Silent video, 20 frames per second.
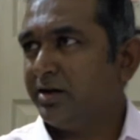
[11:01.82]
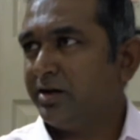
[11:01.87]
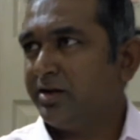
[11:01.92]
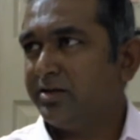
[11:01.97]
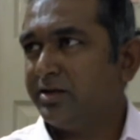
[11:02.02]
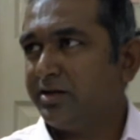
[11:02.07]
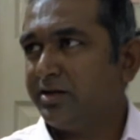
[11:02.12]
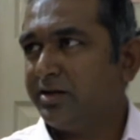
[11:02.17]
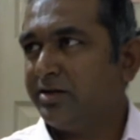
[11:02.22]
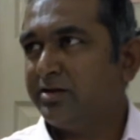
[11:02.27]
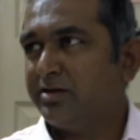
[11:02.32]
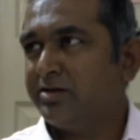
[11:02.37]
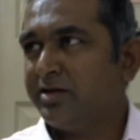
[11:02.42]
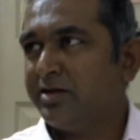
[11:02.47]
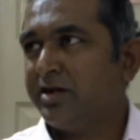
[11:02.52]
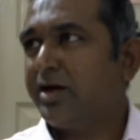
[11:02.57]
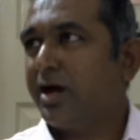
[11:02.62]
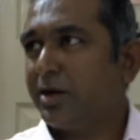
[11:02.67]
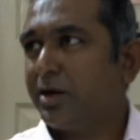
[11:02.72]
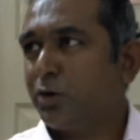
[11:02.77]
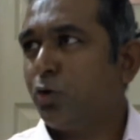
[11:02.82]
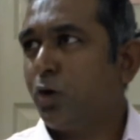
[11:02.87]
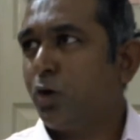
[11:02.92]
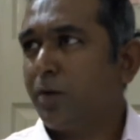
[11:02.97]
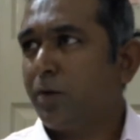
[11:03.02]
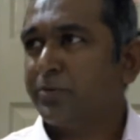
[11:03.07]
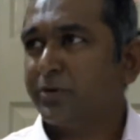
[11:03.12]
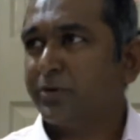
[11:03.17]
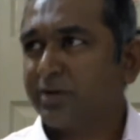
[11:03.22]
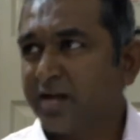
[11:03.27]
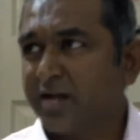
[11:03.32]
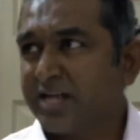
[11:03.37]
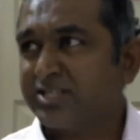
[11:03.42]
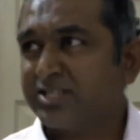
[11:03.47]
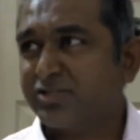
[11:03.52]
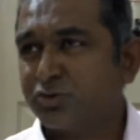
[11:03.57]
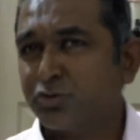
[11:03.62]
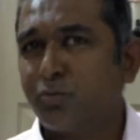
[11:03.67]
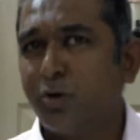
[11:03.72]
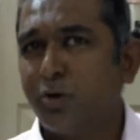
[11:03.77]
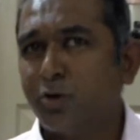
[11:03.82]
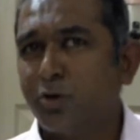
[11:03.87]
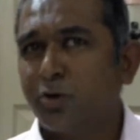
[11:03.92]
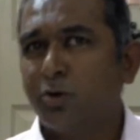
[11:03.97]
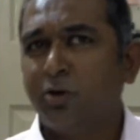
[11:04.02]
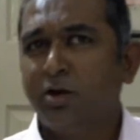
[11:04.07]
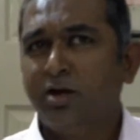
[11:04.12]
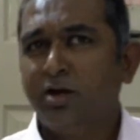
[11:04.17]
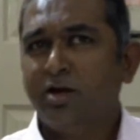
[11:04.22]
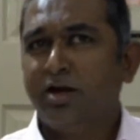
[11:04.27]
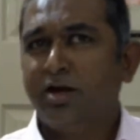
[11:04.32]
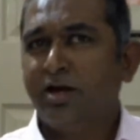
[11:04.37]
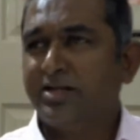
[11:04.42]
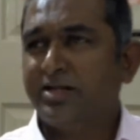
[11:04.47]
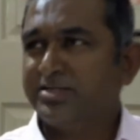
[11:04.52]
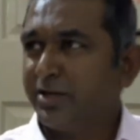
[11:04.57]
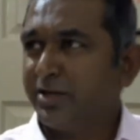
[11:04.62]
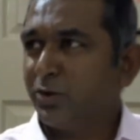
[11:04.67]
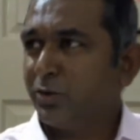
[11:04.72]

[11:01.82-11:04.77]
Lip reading: he can't go up to class tomorrow and say,